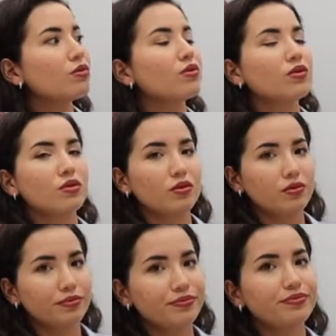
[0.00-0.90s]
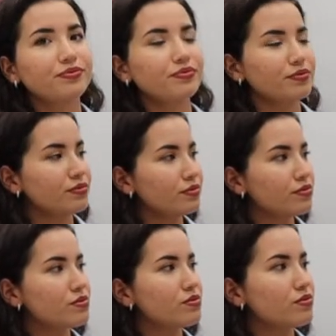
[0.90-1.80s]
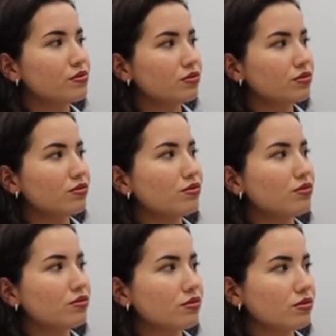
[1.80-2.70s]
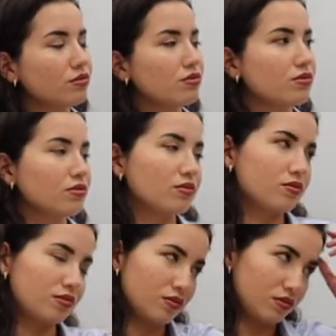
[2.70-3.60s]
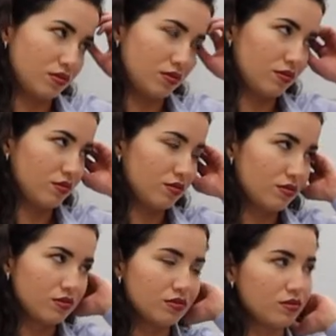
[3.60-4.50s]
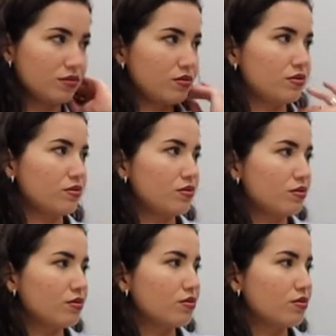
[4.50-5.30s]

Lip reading: This person isn't speaking.